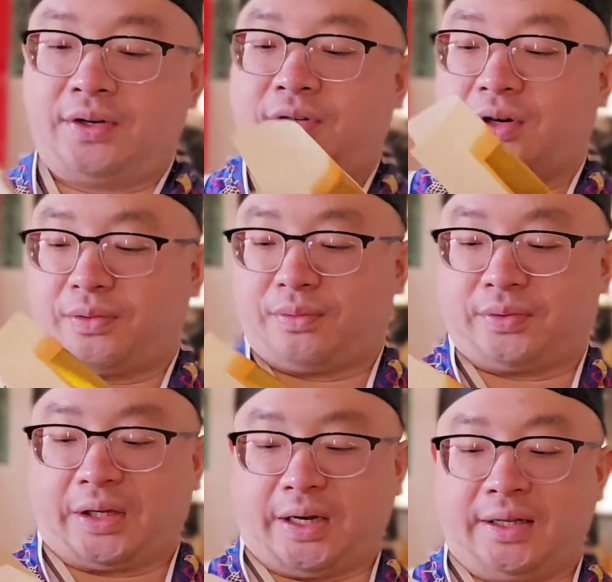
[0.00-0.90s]
So
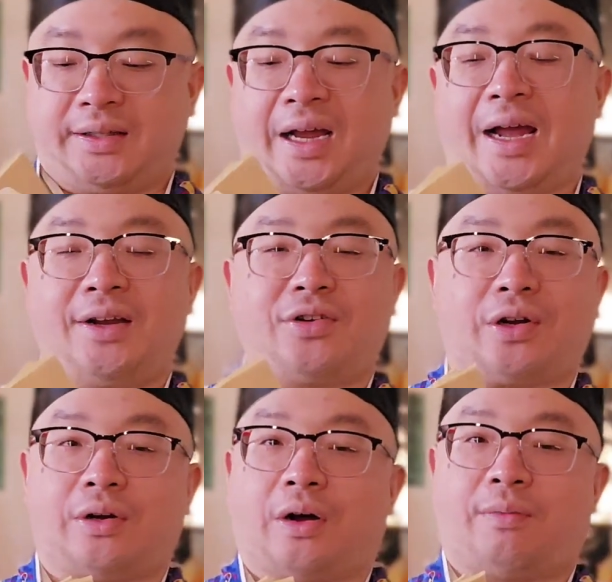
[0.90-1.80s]
the
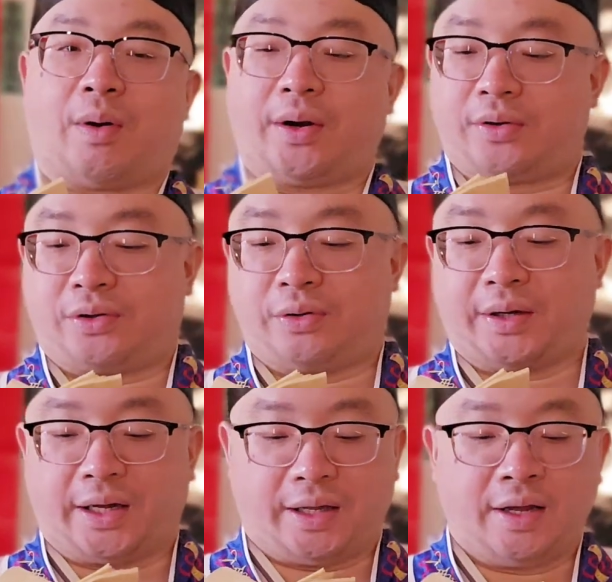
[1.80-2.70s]
intention of why you're
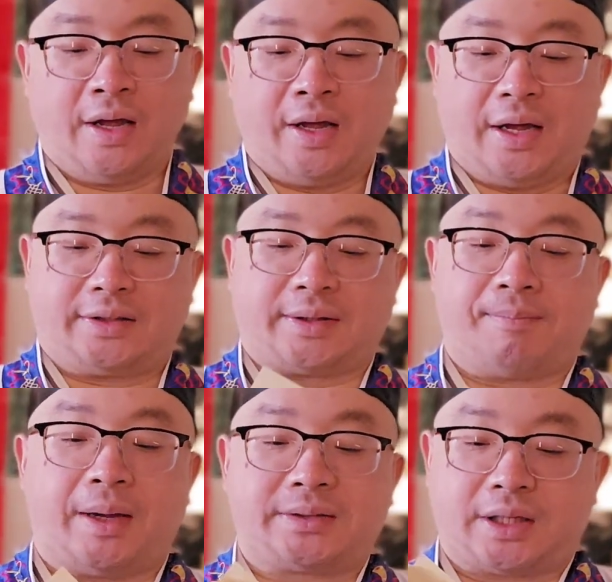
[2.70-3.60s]
doing it is the
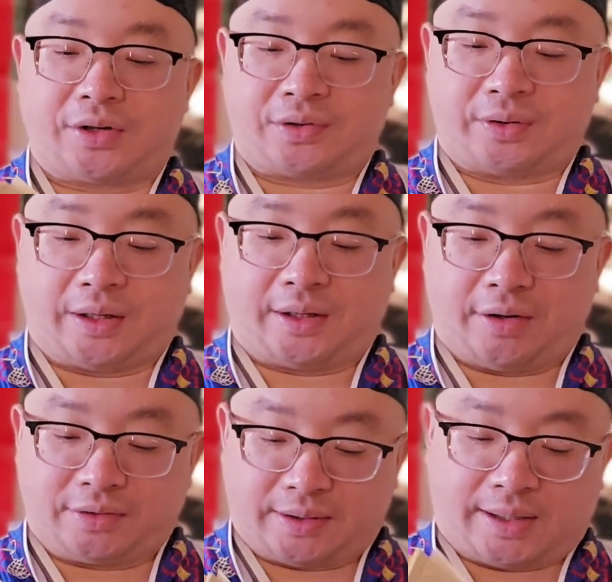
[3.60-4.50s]
message that
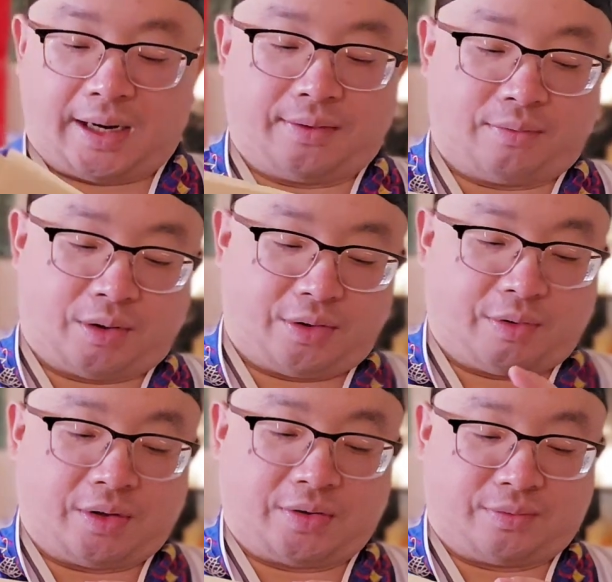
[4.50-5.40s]
tells the God what you
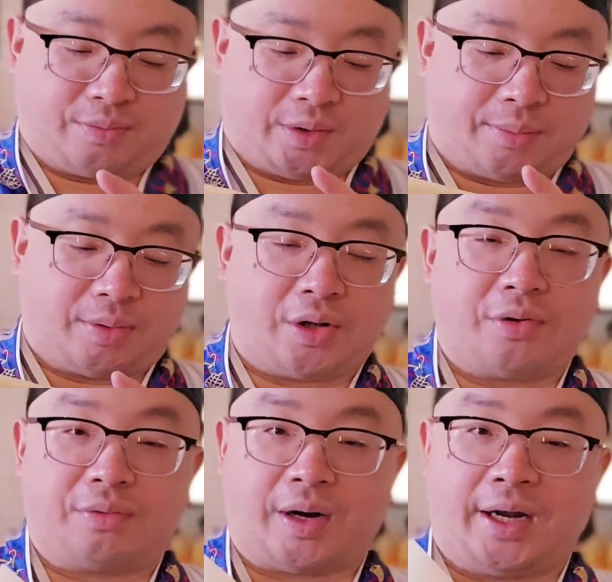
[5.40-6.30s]
want them to
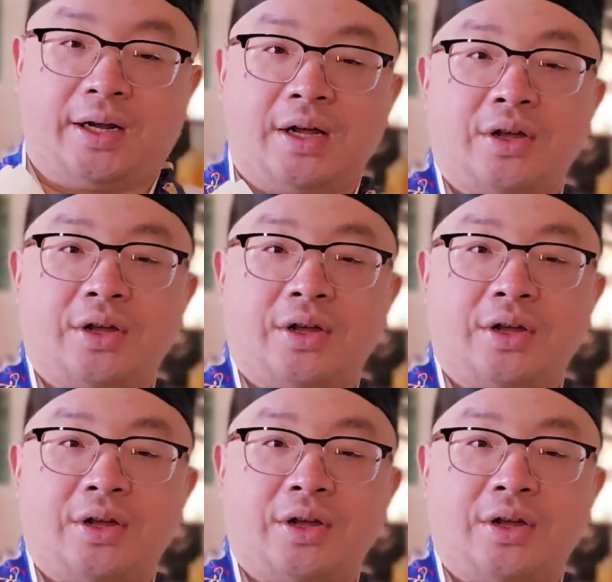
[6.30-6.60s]
do, right?